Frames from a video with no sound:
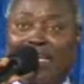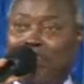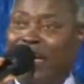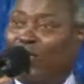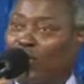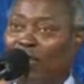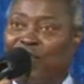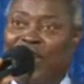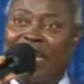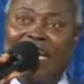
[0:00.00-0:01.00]
at my
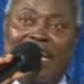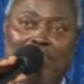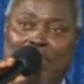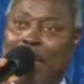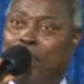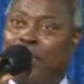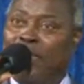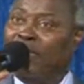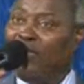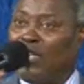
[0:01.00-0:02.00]
suffering and my
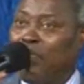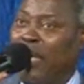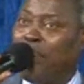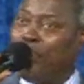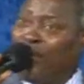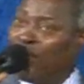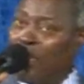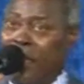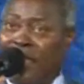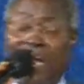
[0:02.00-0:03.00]
bonds and my
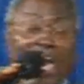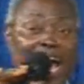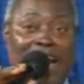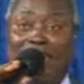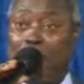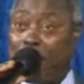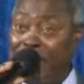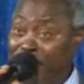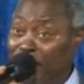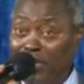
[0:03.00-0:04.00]
imprisonment and the
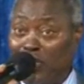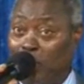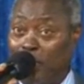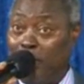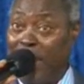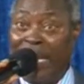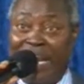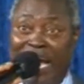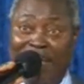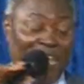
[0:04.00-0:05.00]
pressures upon my
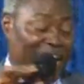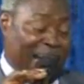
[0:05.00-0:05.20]
life,